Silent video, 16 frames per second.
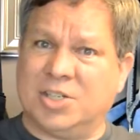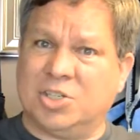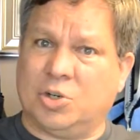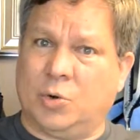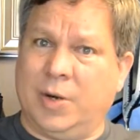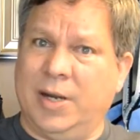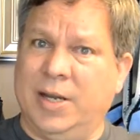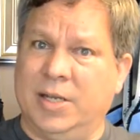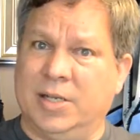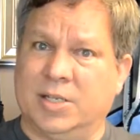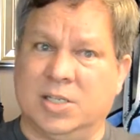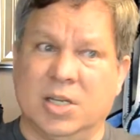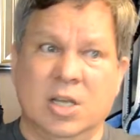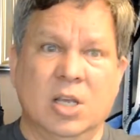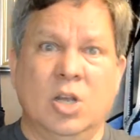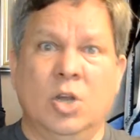
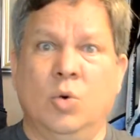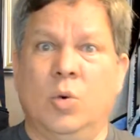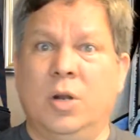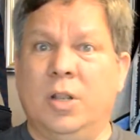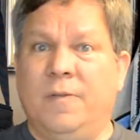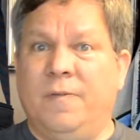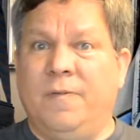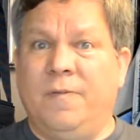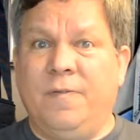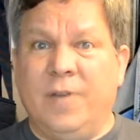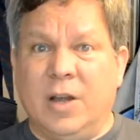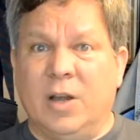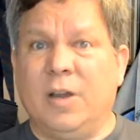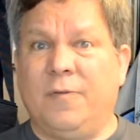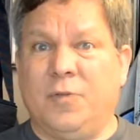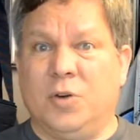screens. One of the
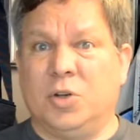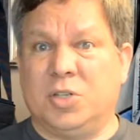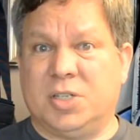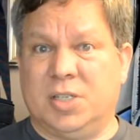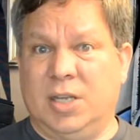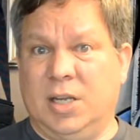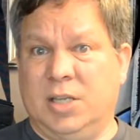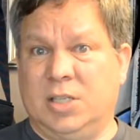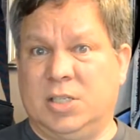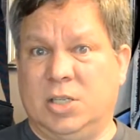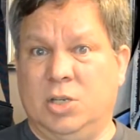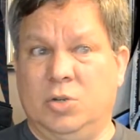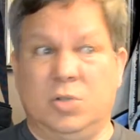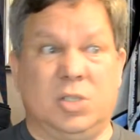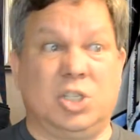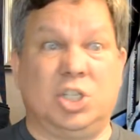very first things to
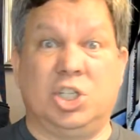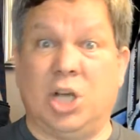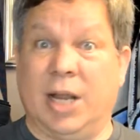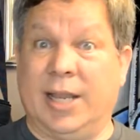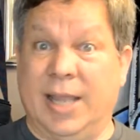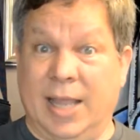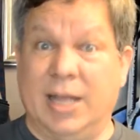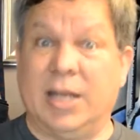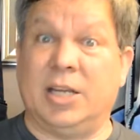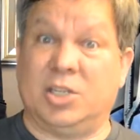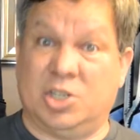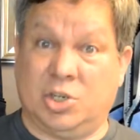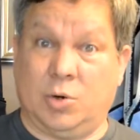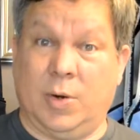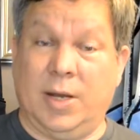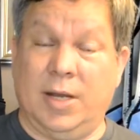use gigantic
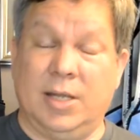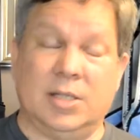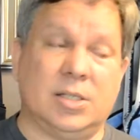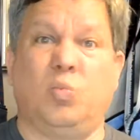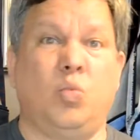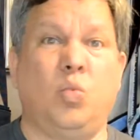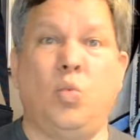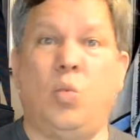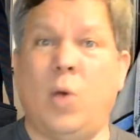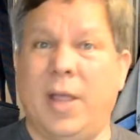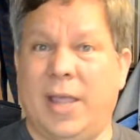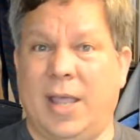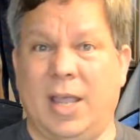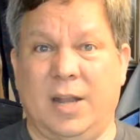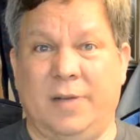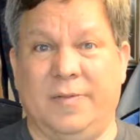screens, way
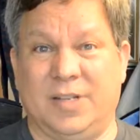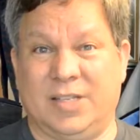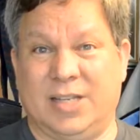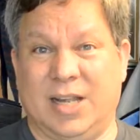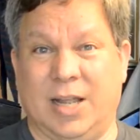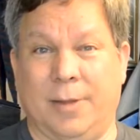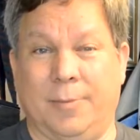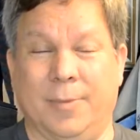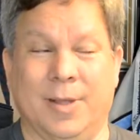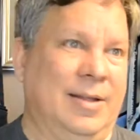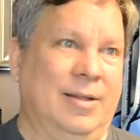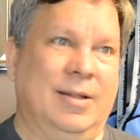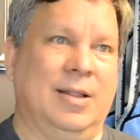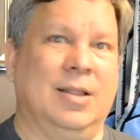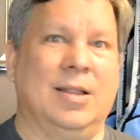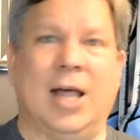ahead of its time.
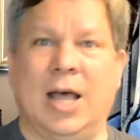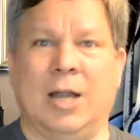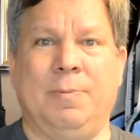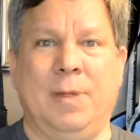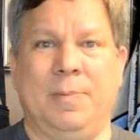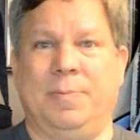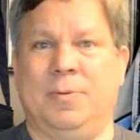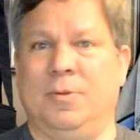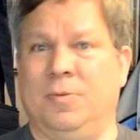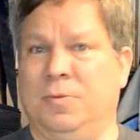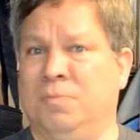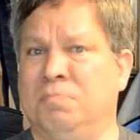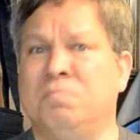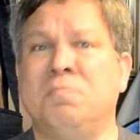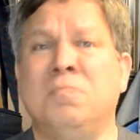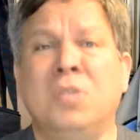A lot of people
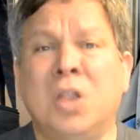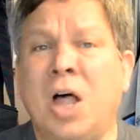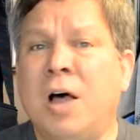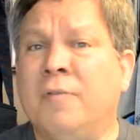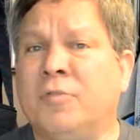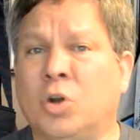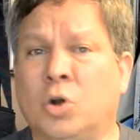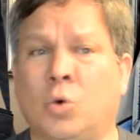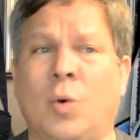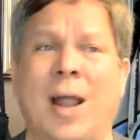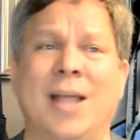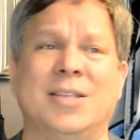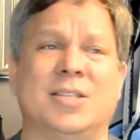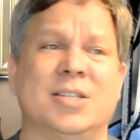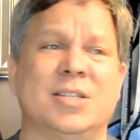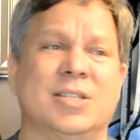loved
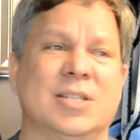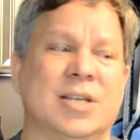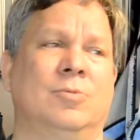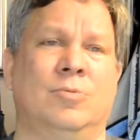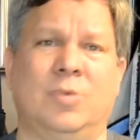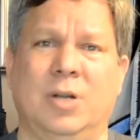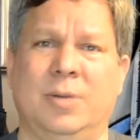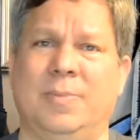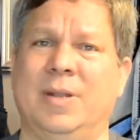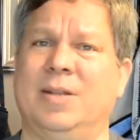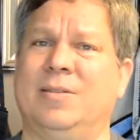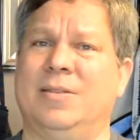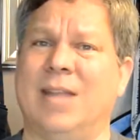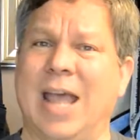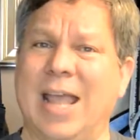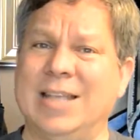Horizons. Would have been
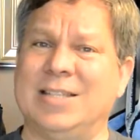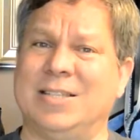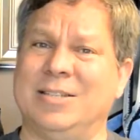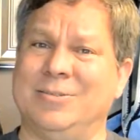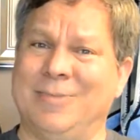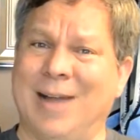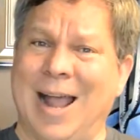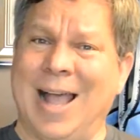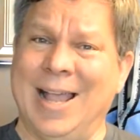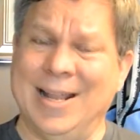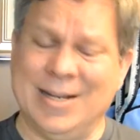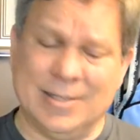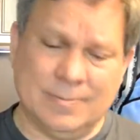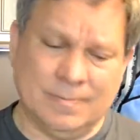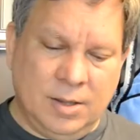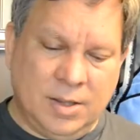nice to
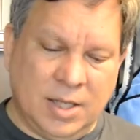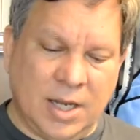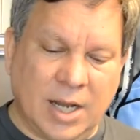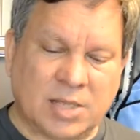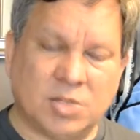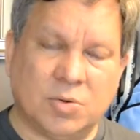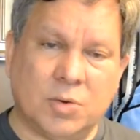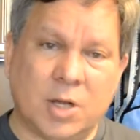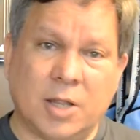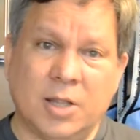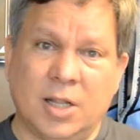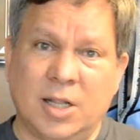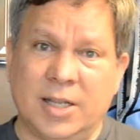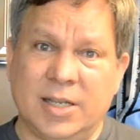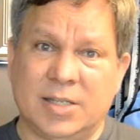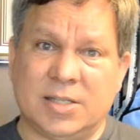ride. The next one on the
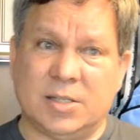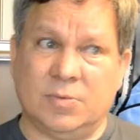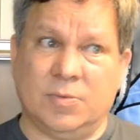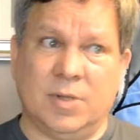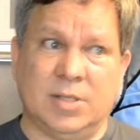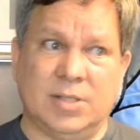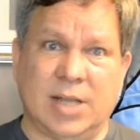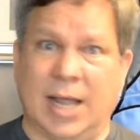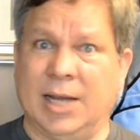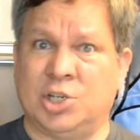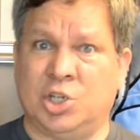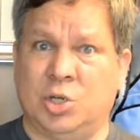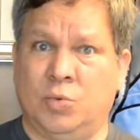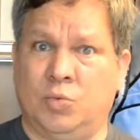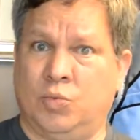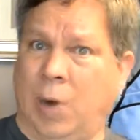list was
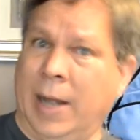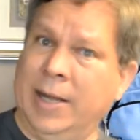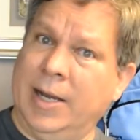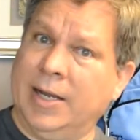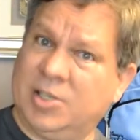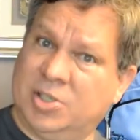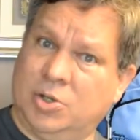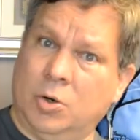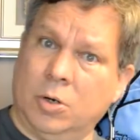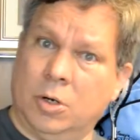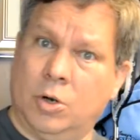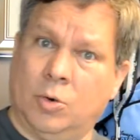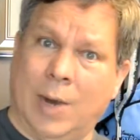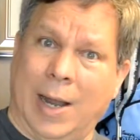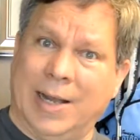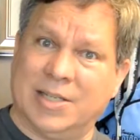actually right next door to
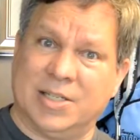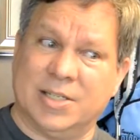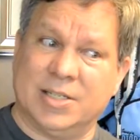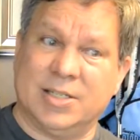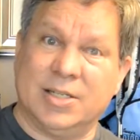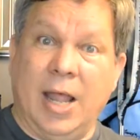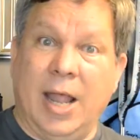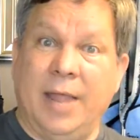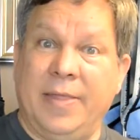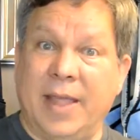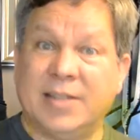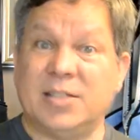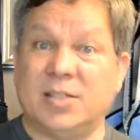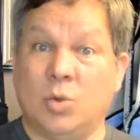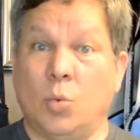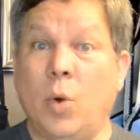Horizons, and
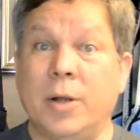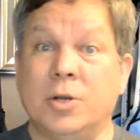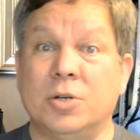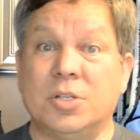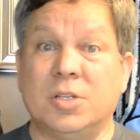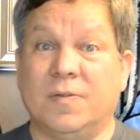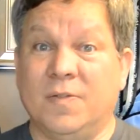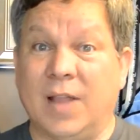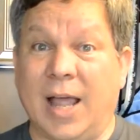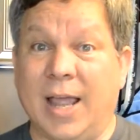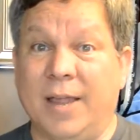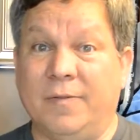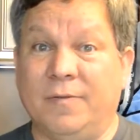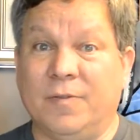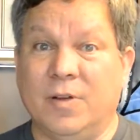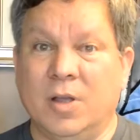that's the Wonders of
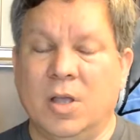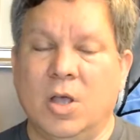Life.